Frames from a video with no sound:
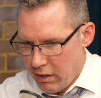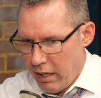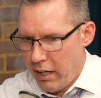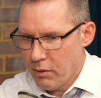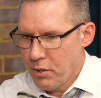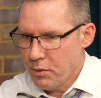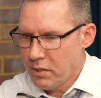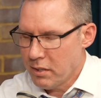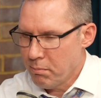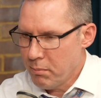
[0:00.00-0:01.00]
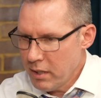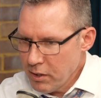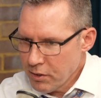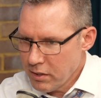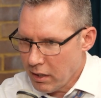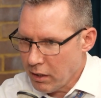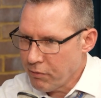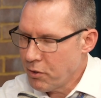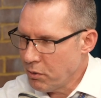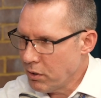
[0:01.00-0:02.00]
how to submit yourself
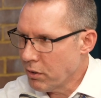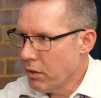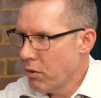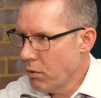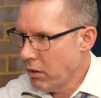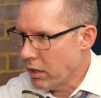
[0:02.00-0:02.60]
to your authorities?